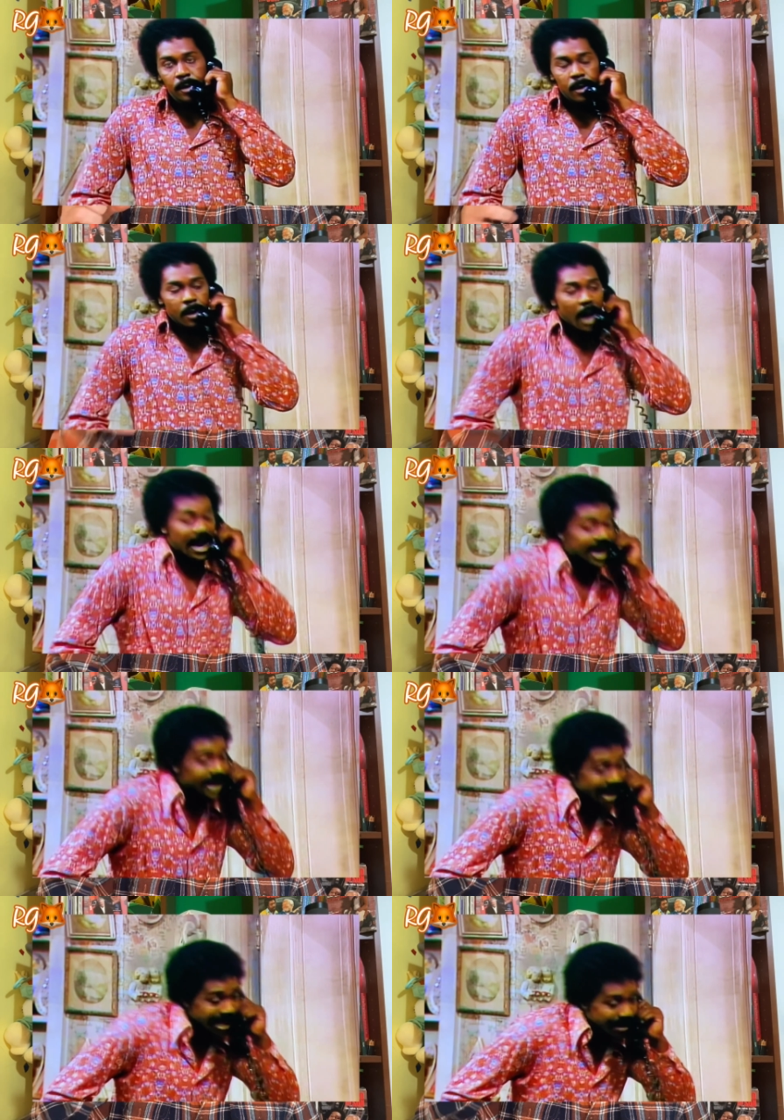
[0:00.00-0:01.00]
And so
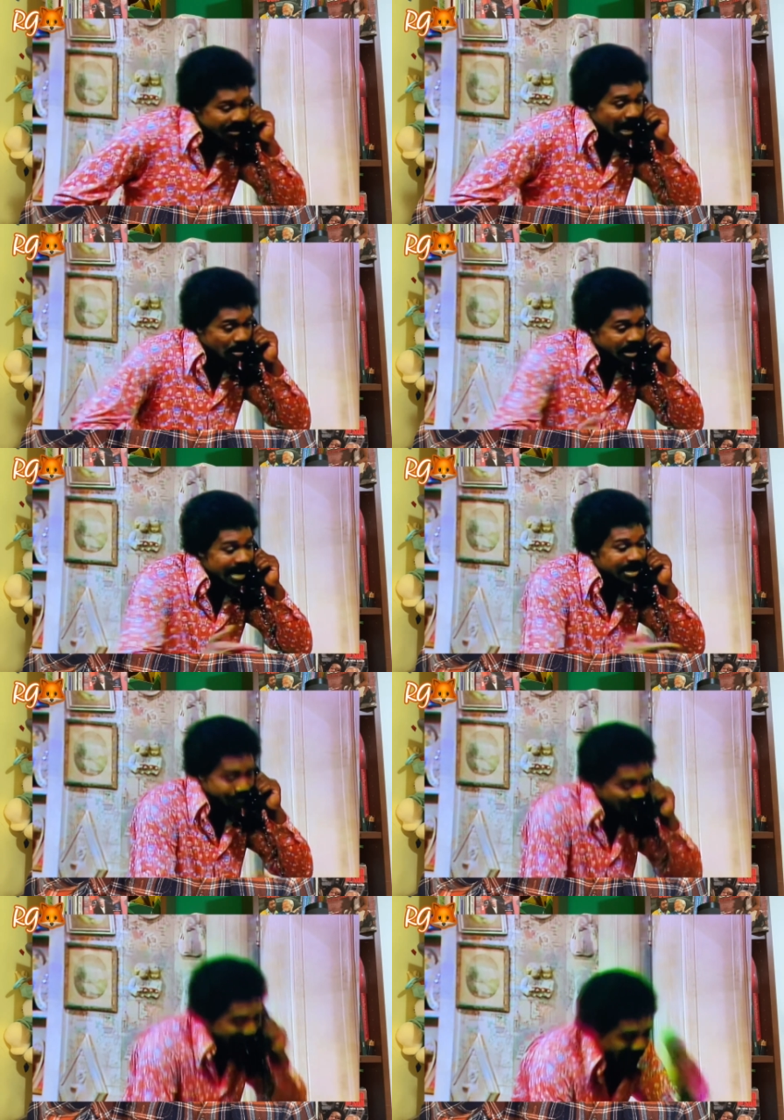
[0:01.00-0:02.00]
as he's getting there and he's like,
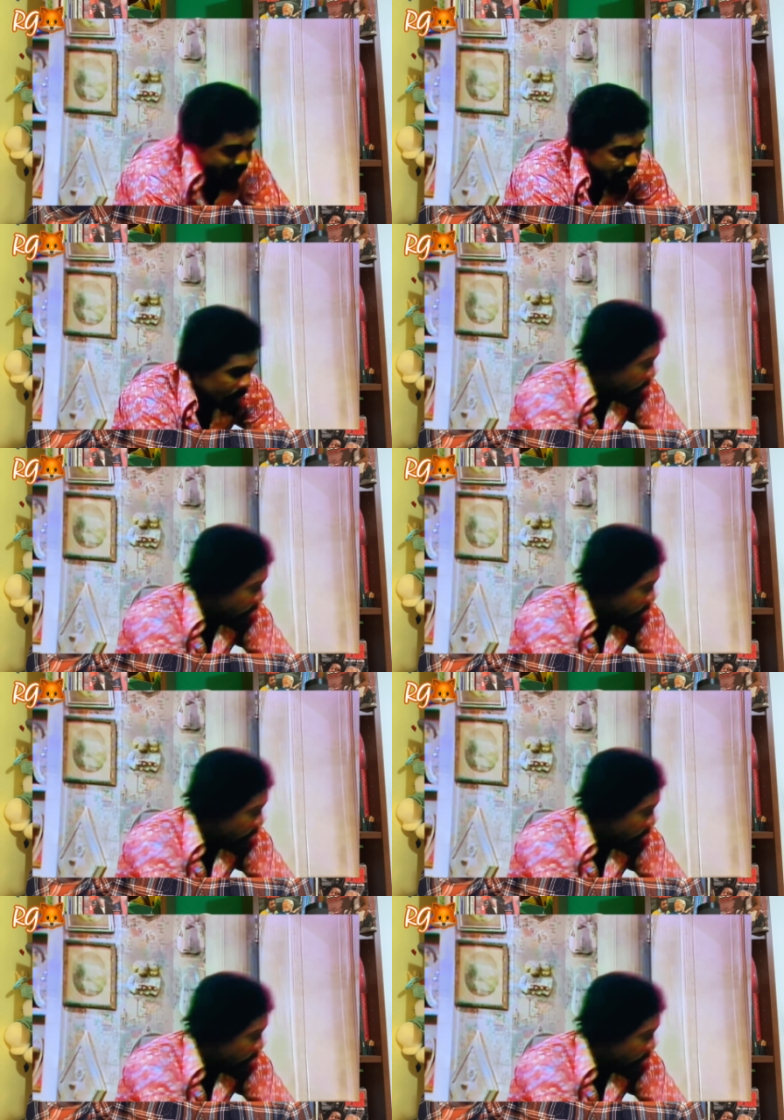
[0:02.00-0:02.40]
yeah, Bubba, yeah, I